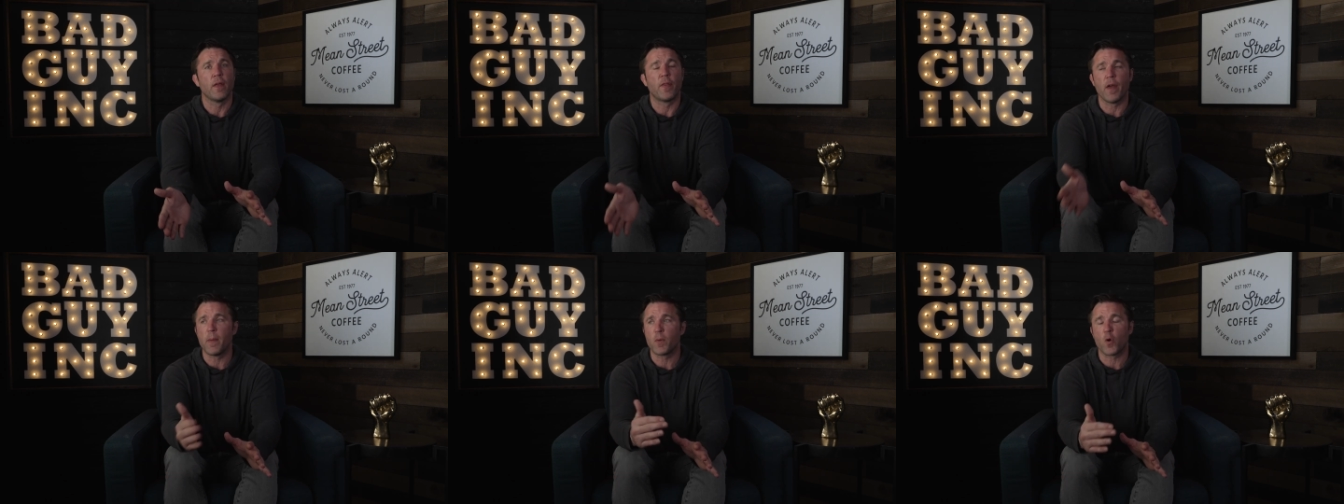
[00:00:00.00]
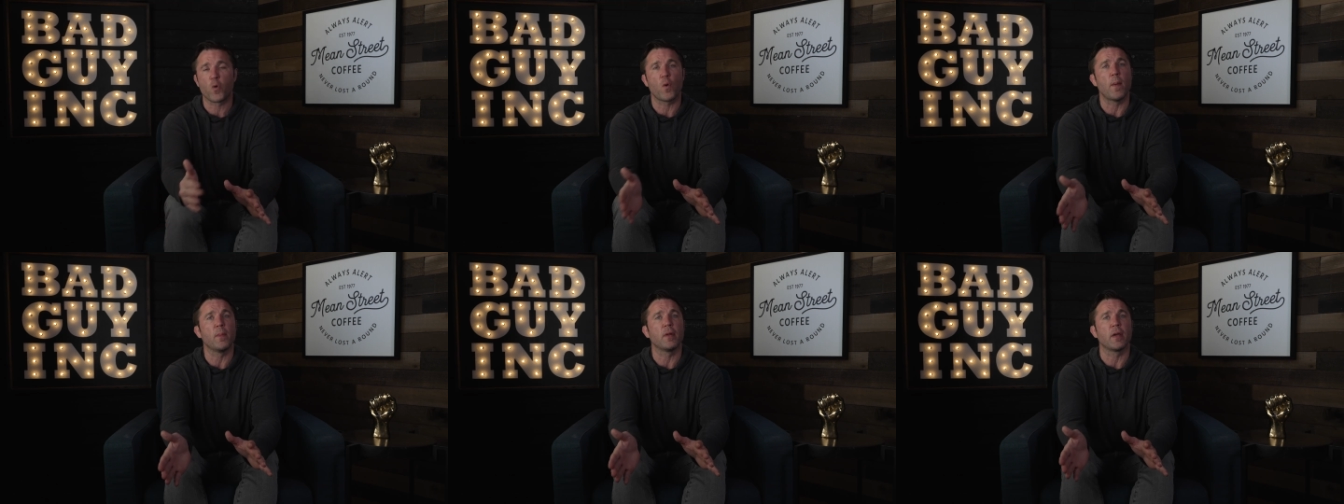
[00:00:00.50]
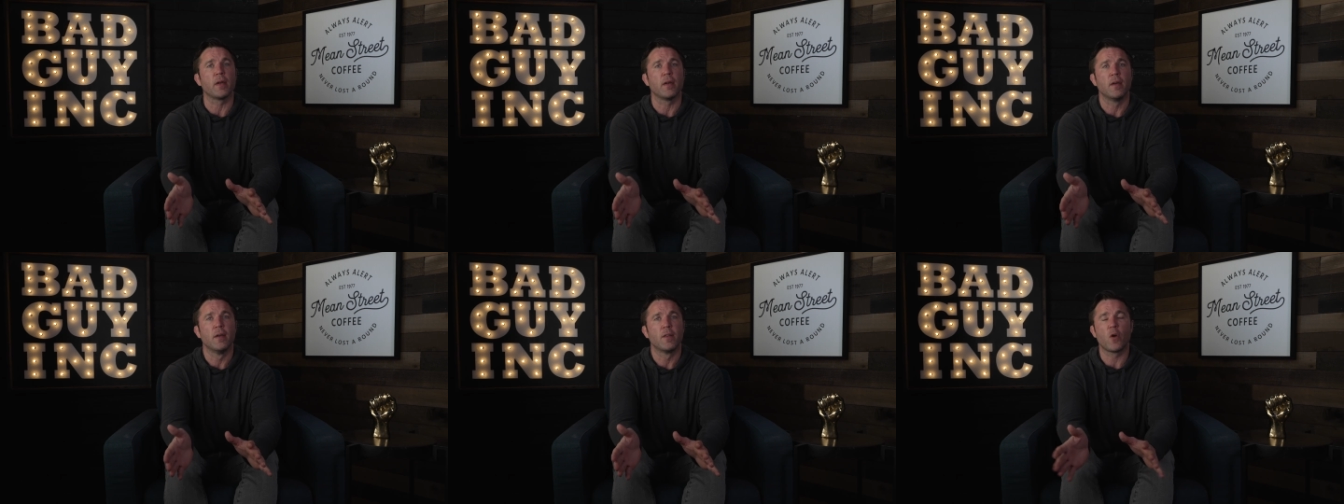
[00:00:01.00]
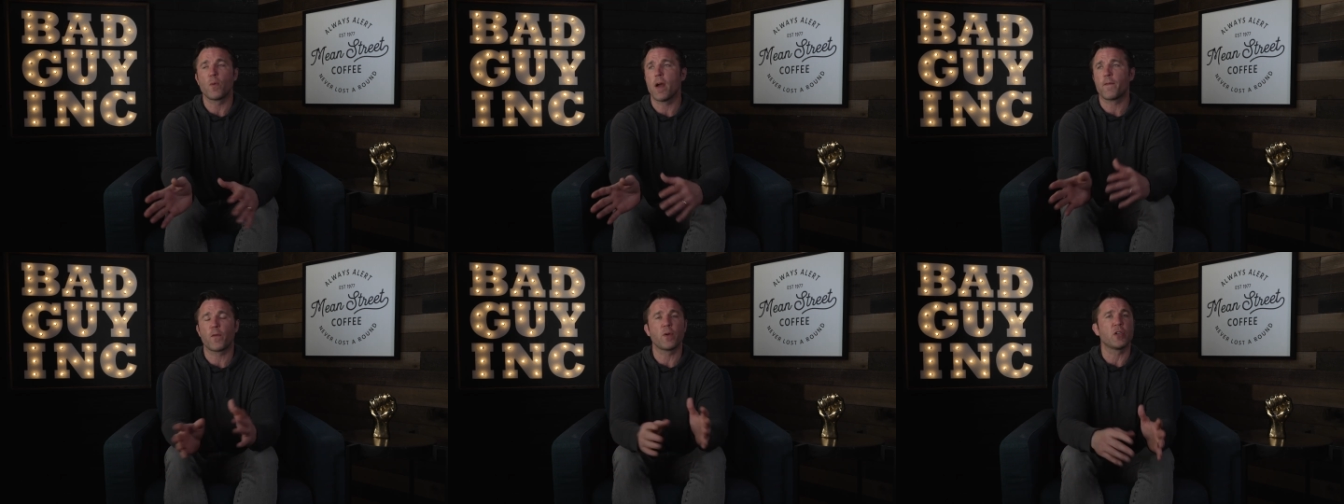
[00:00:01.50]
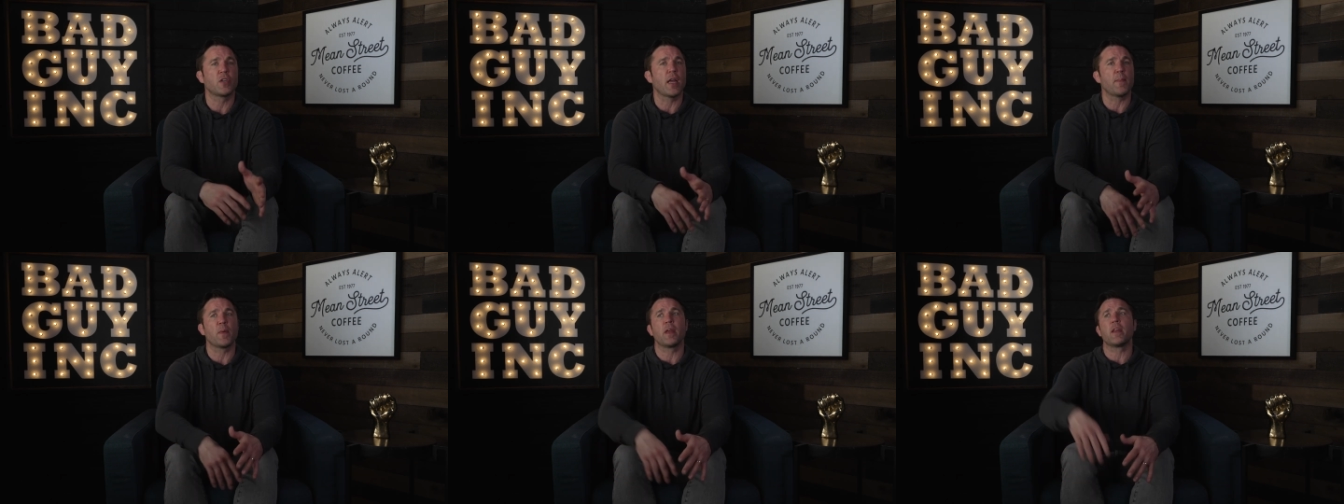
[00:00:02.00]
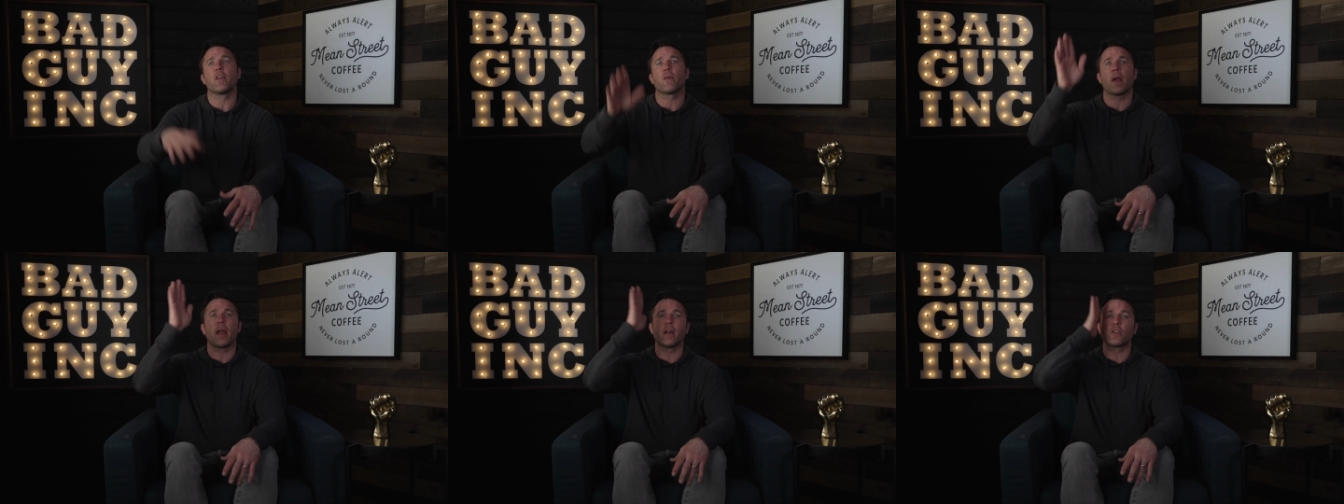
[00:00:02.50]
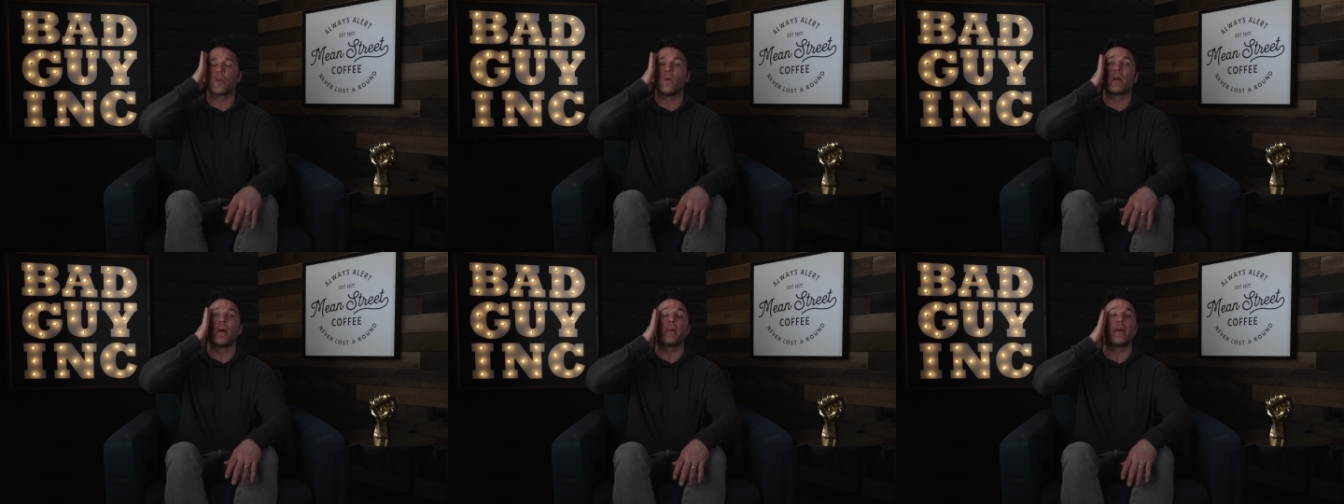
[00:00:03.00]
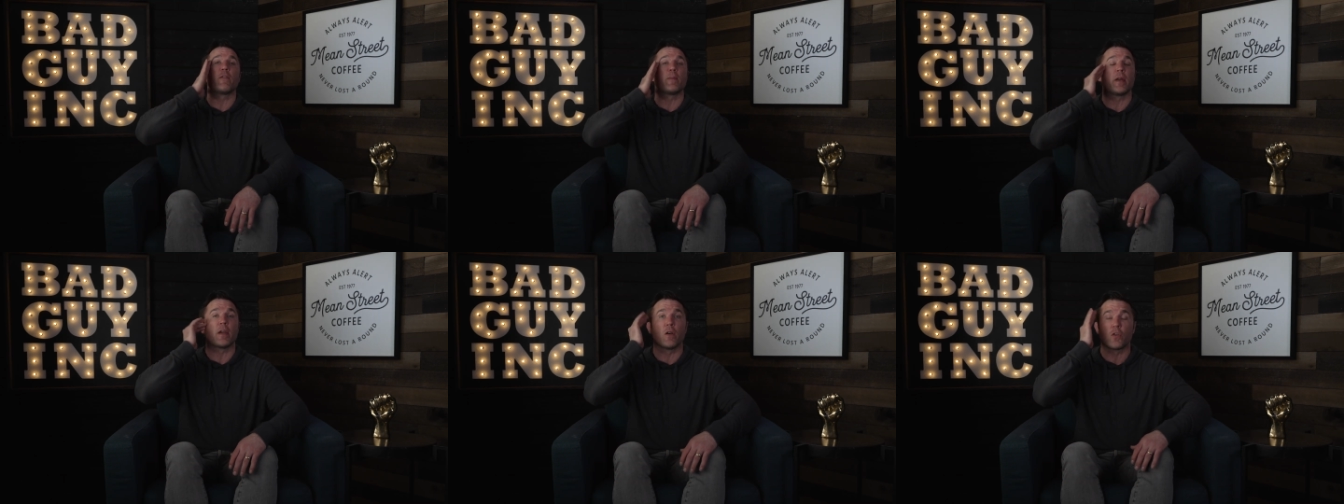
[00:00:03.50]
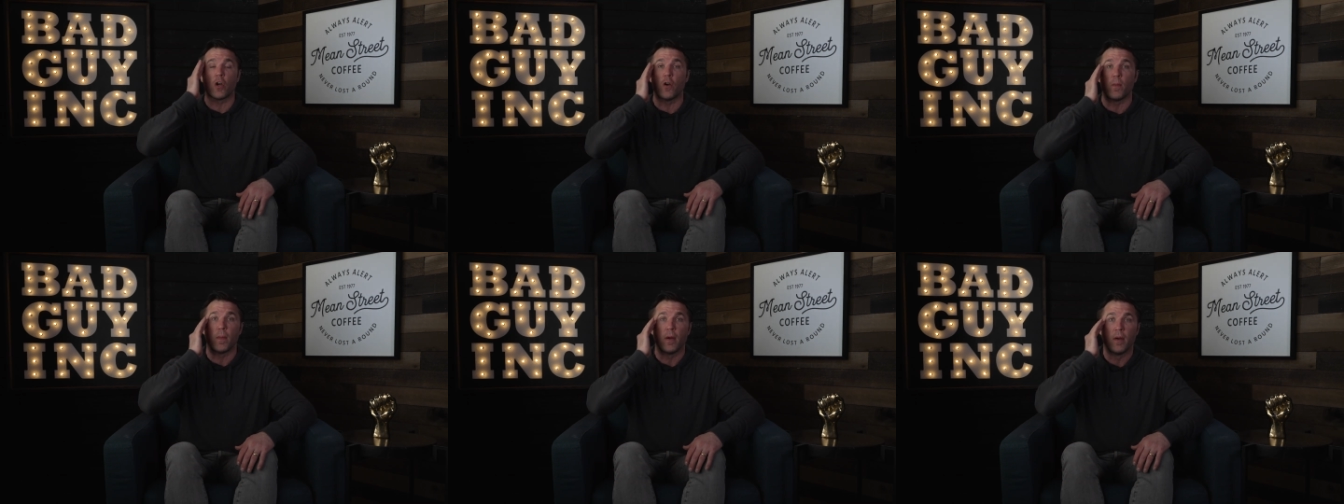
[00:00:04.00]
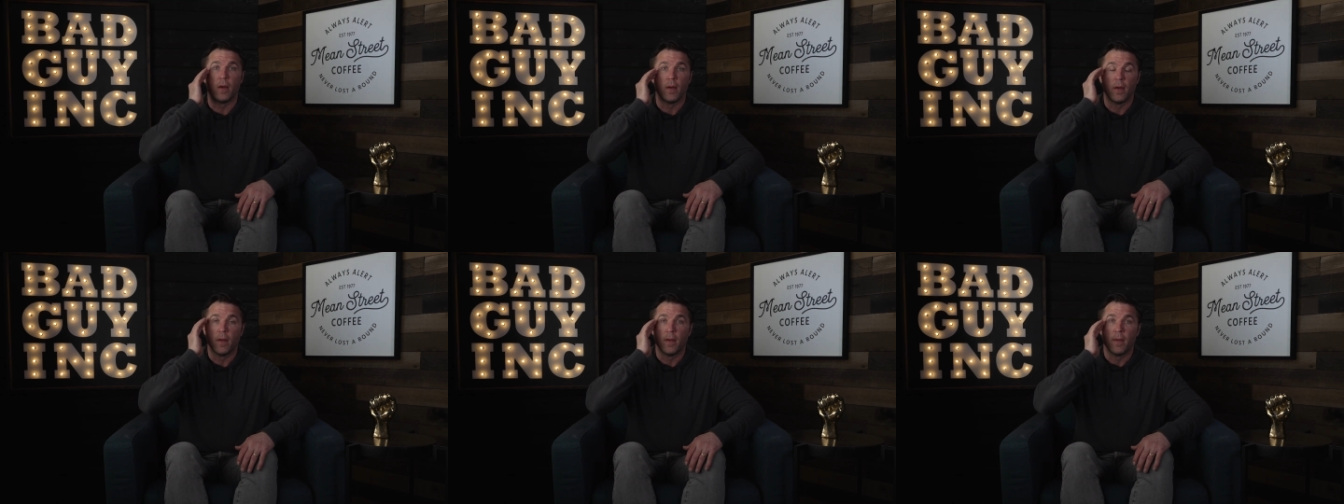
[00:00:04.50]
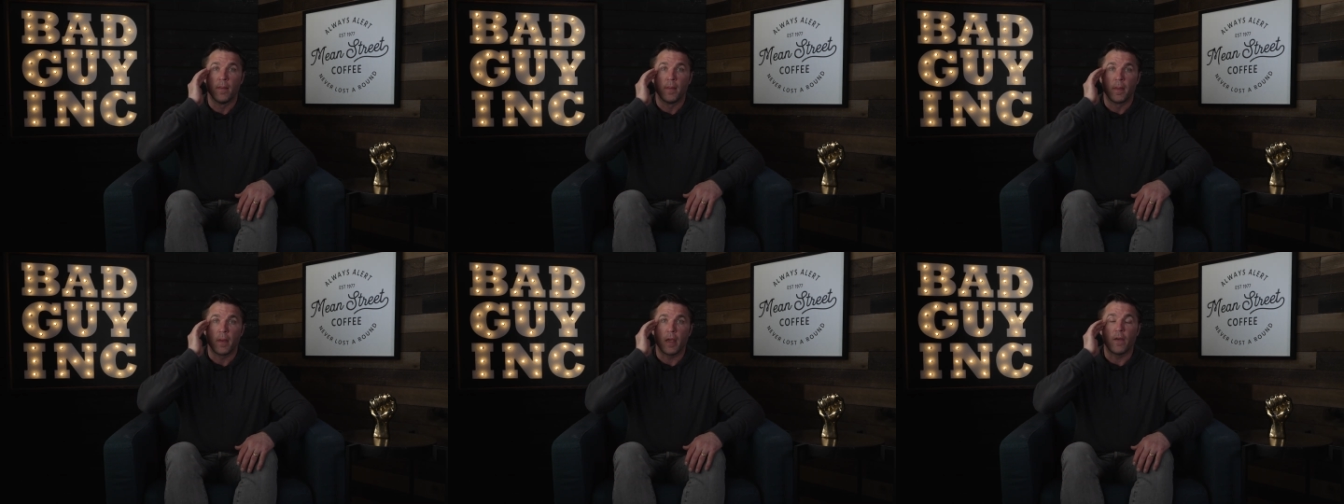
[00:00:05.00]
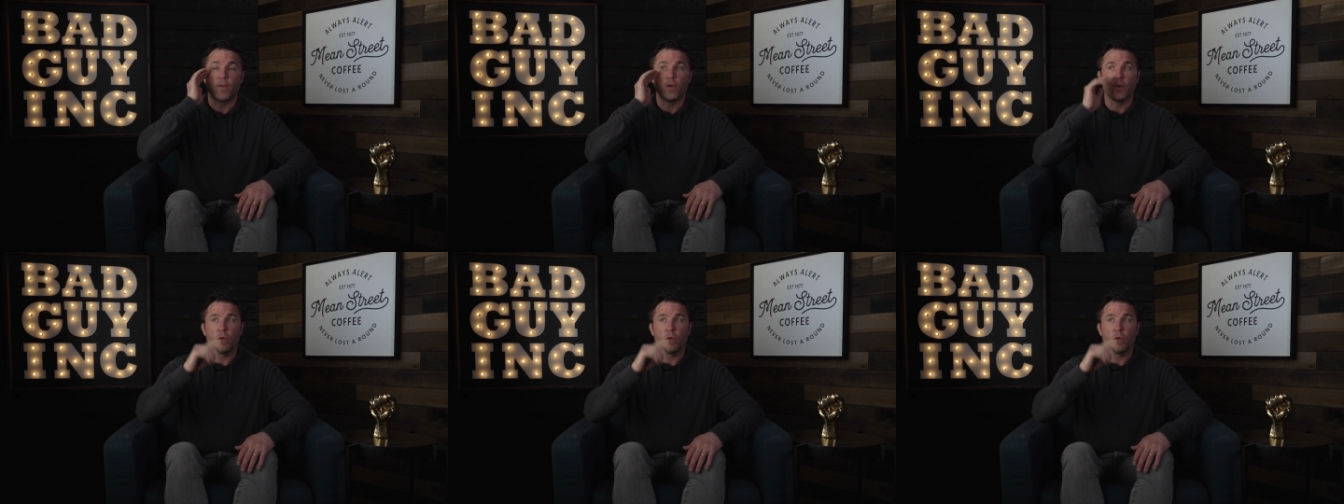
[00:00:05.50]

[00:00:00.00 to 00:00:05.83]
them crumbling, the referee stepping in, your hands going up, and everybody goes home. If you